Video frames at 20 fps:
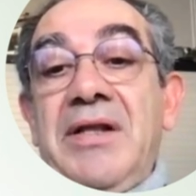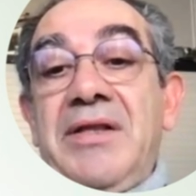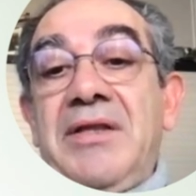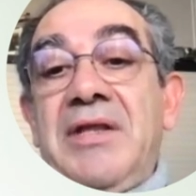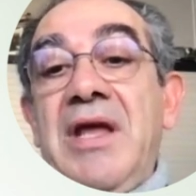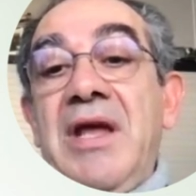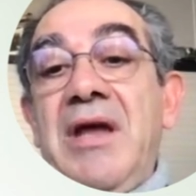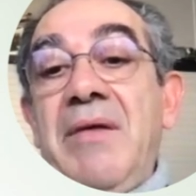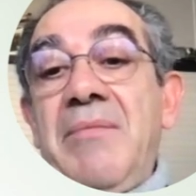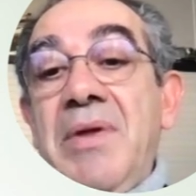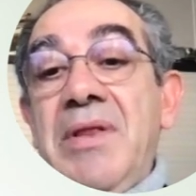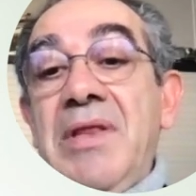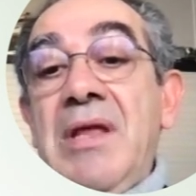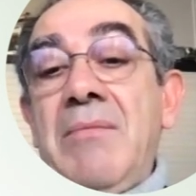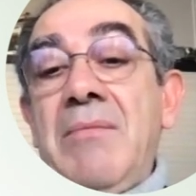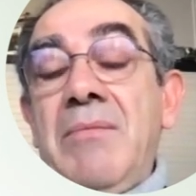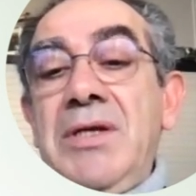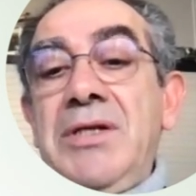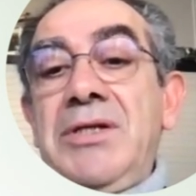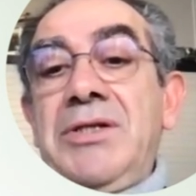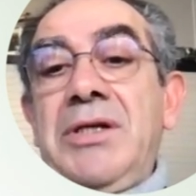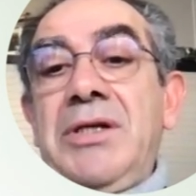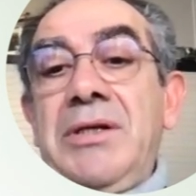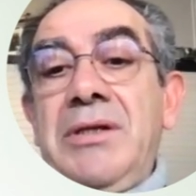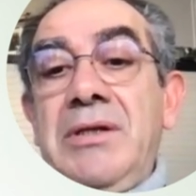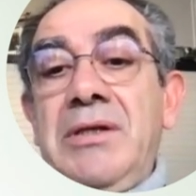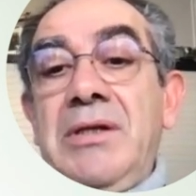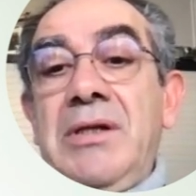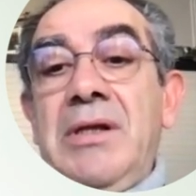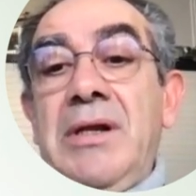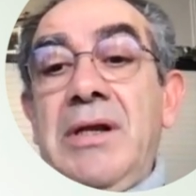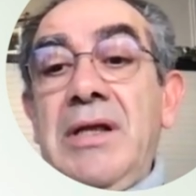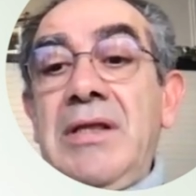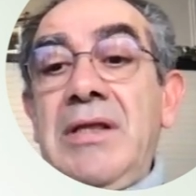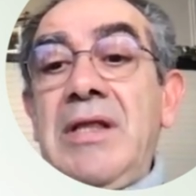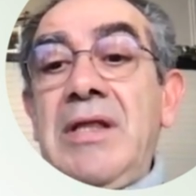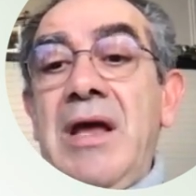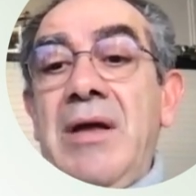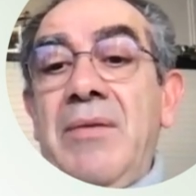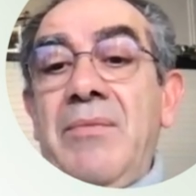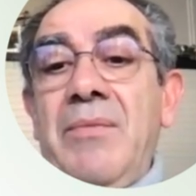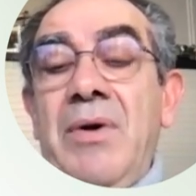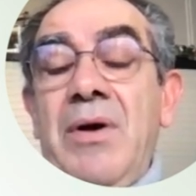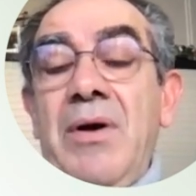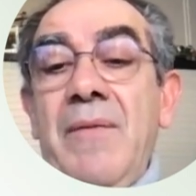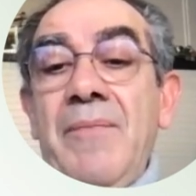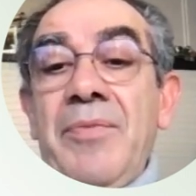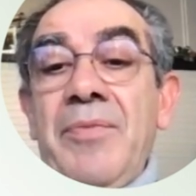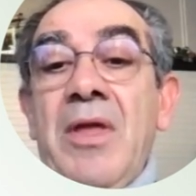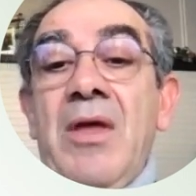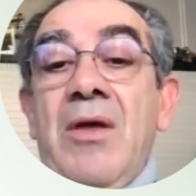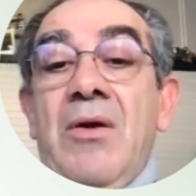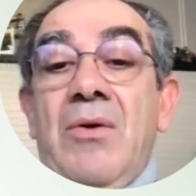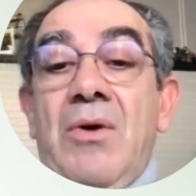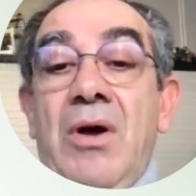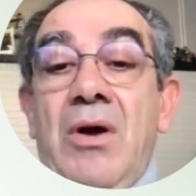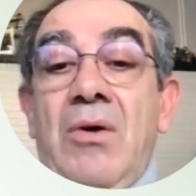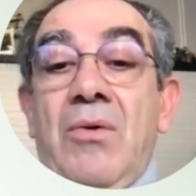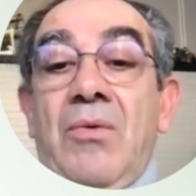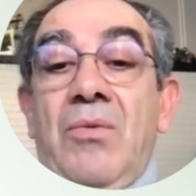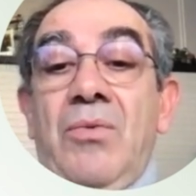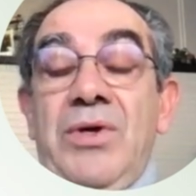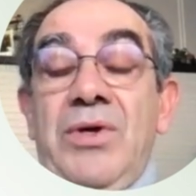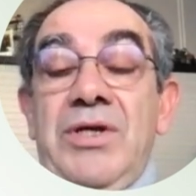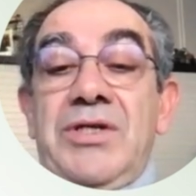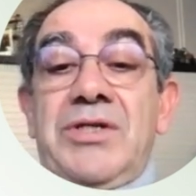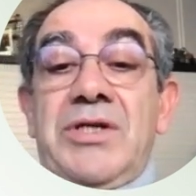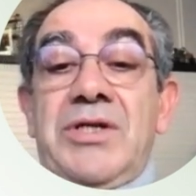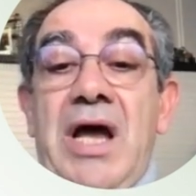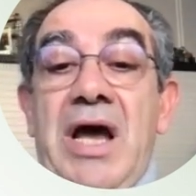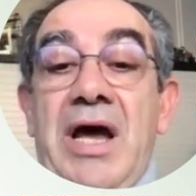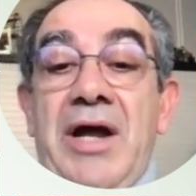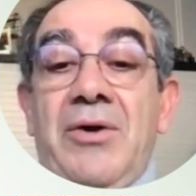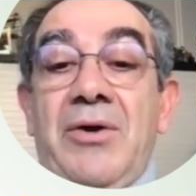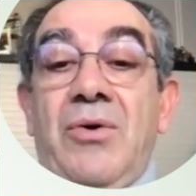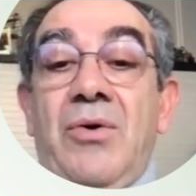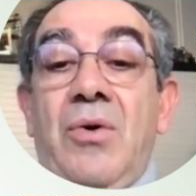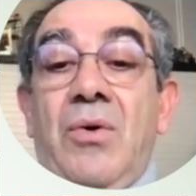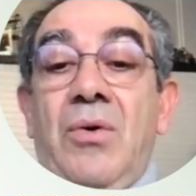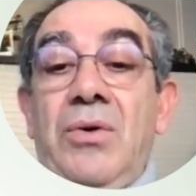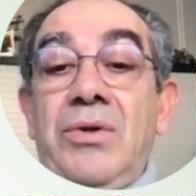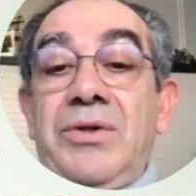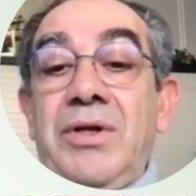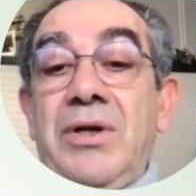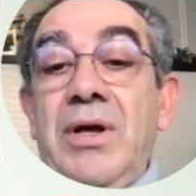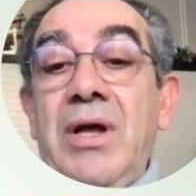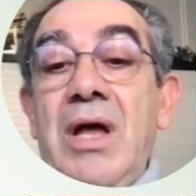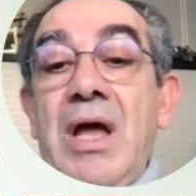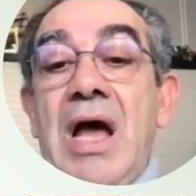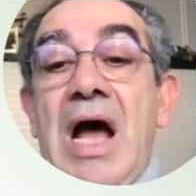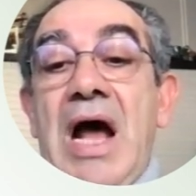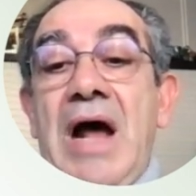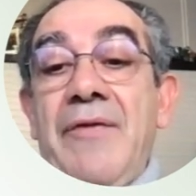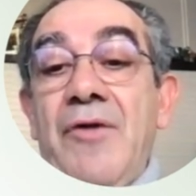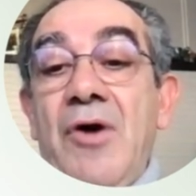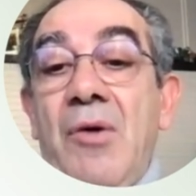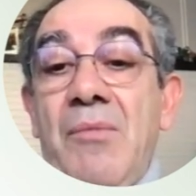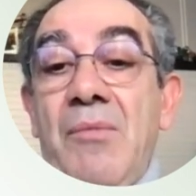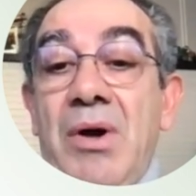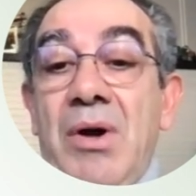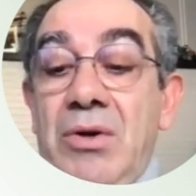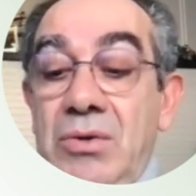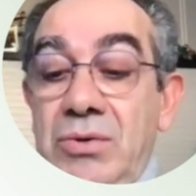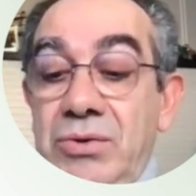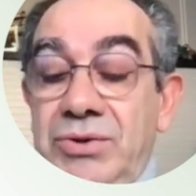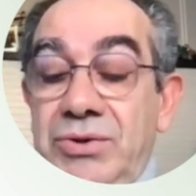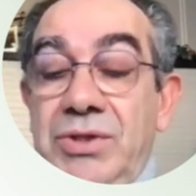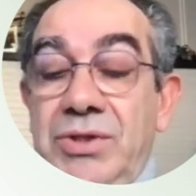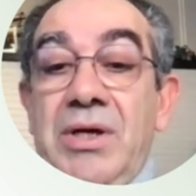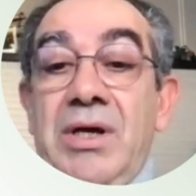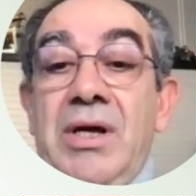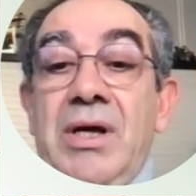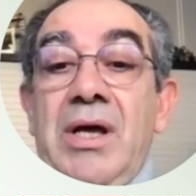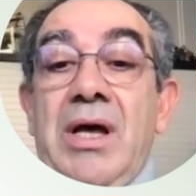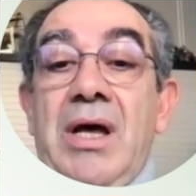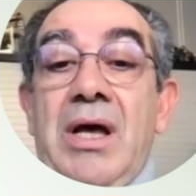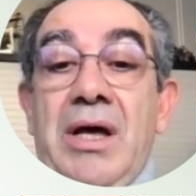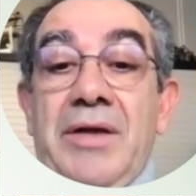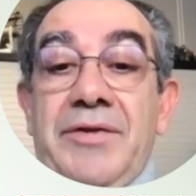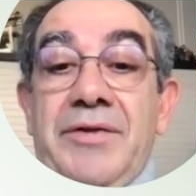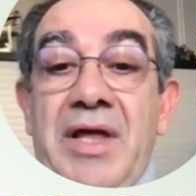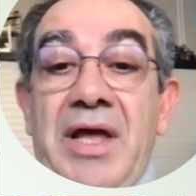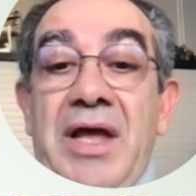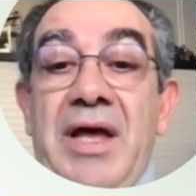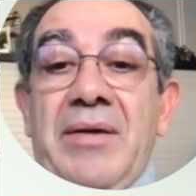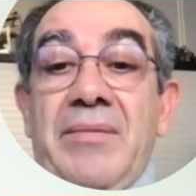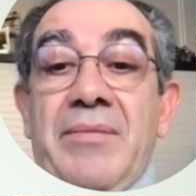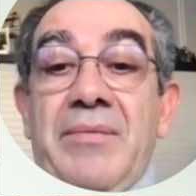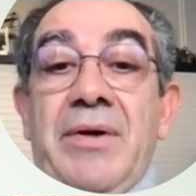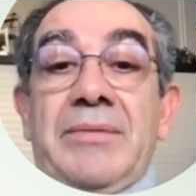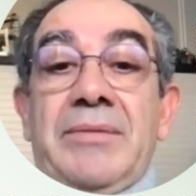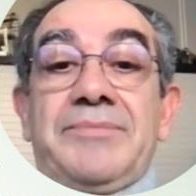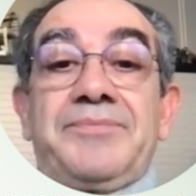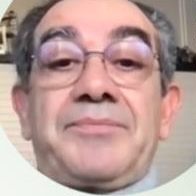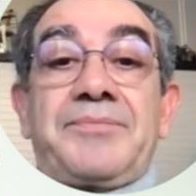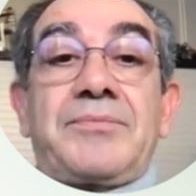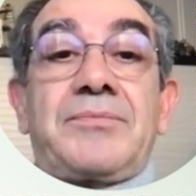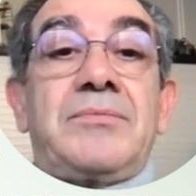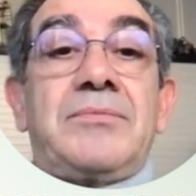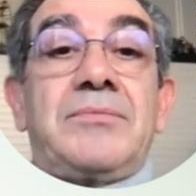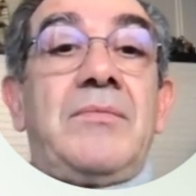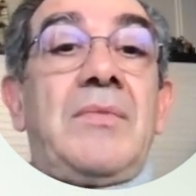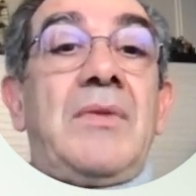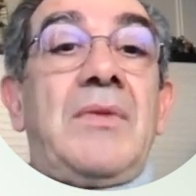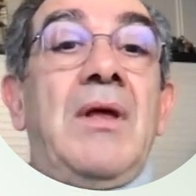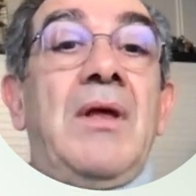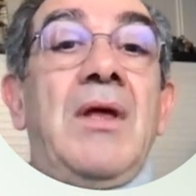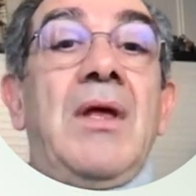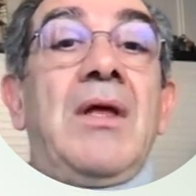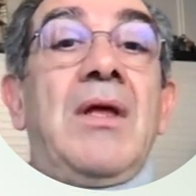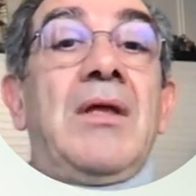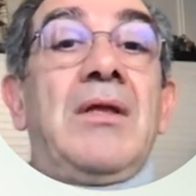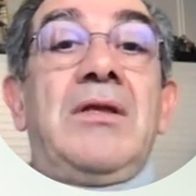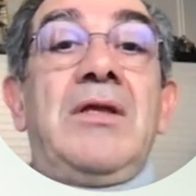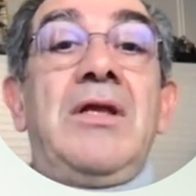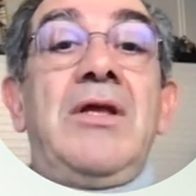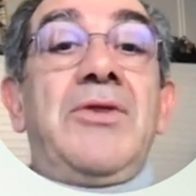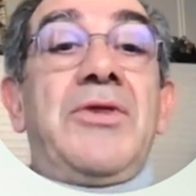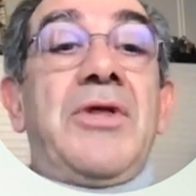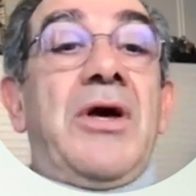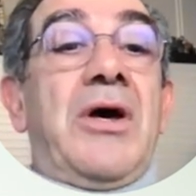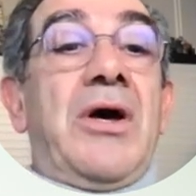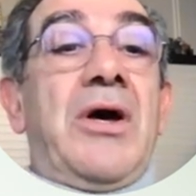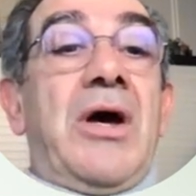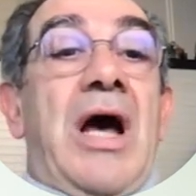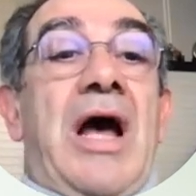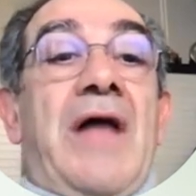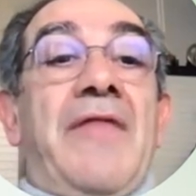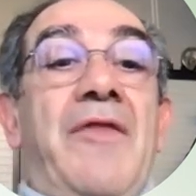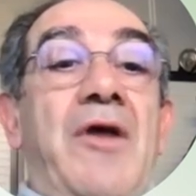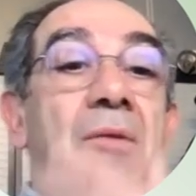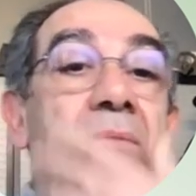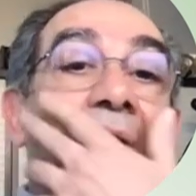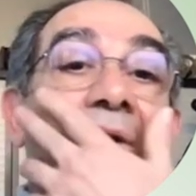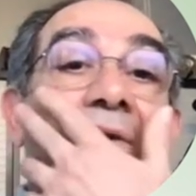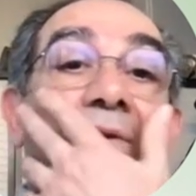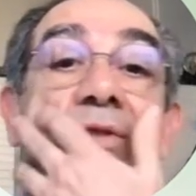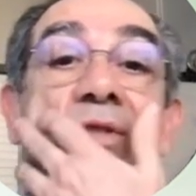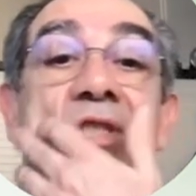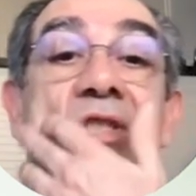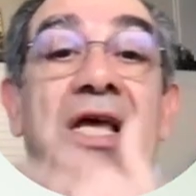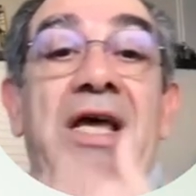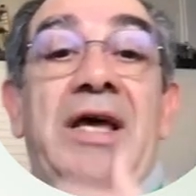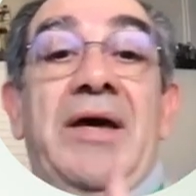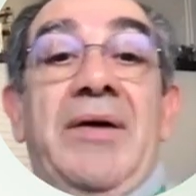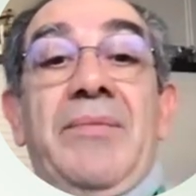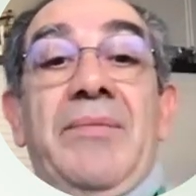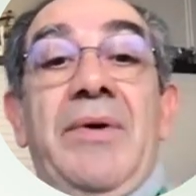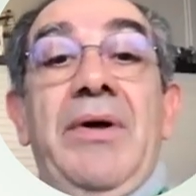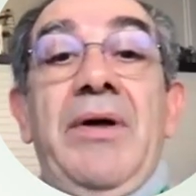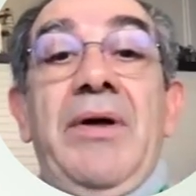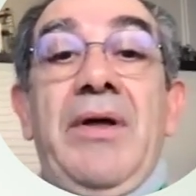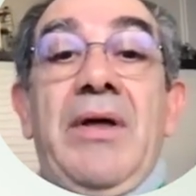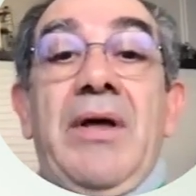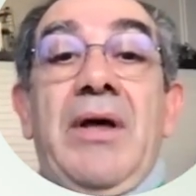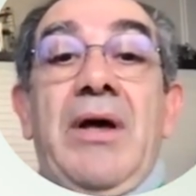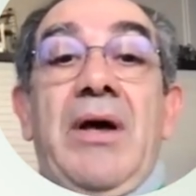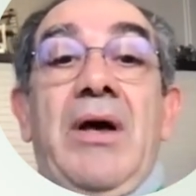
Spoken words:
real term and an imaginary term, which are called anomalous term. These anomalous term